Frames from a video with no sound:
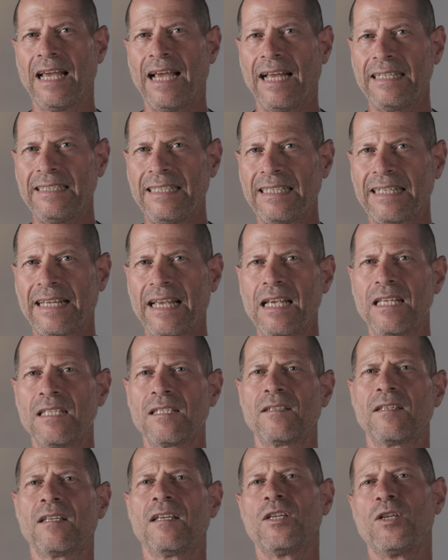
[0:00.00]
And in
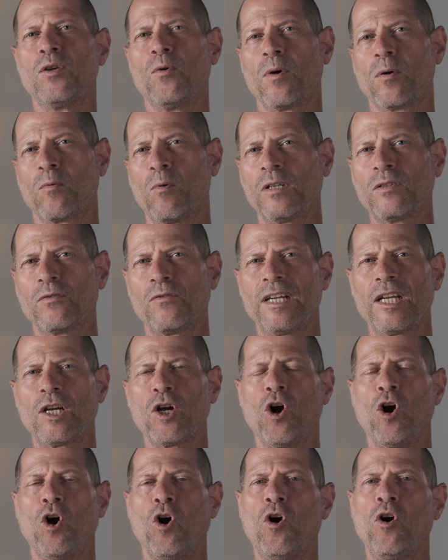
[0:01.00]
case you were wondering,
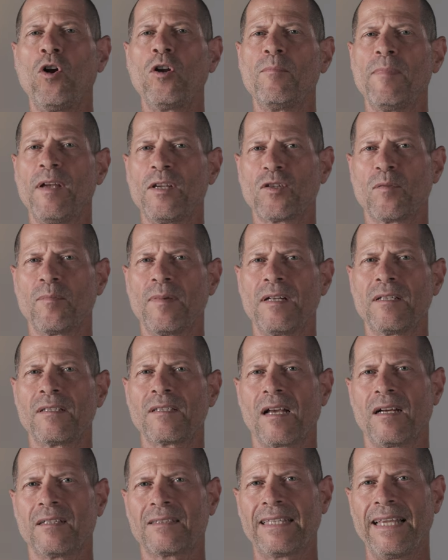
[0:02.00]
all
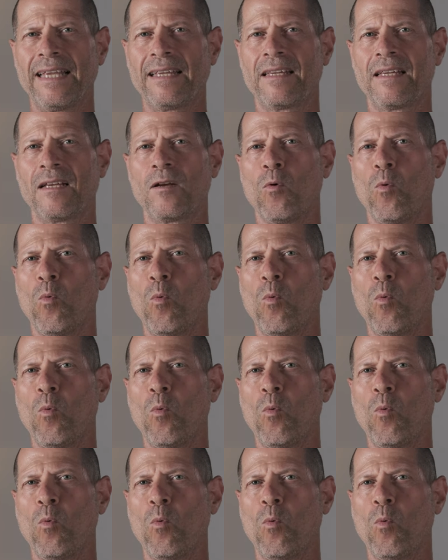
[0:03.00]
measurements are taking